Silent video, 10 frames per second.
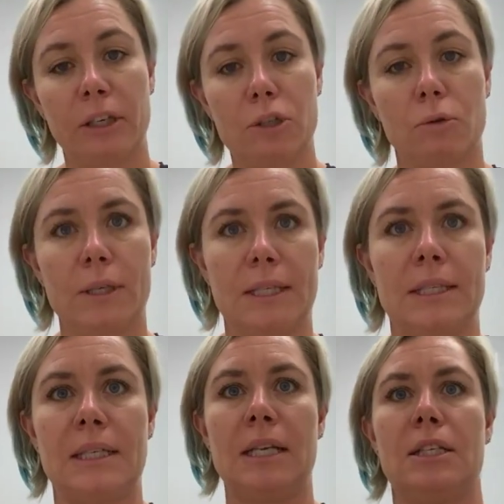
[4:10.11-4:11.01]
choices
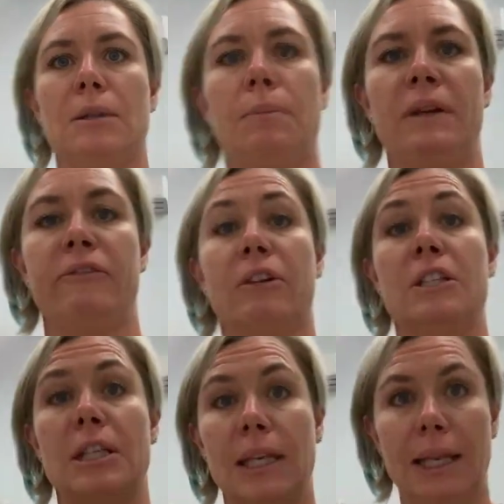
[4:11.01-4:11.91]
need to be very
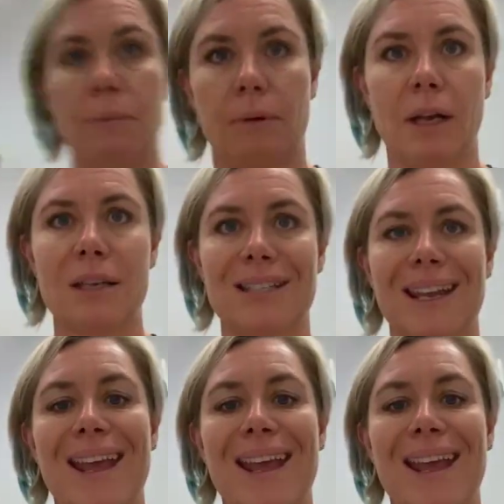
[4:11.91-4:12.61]
deliberate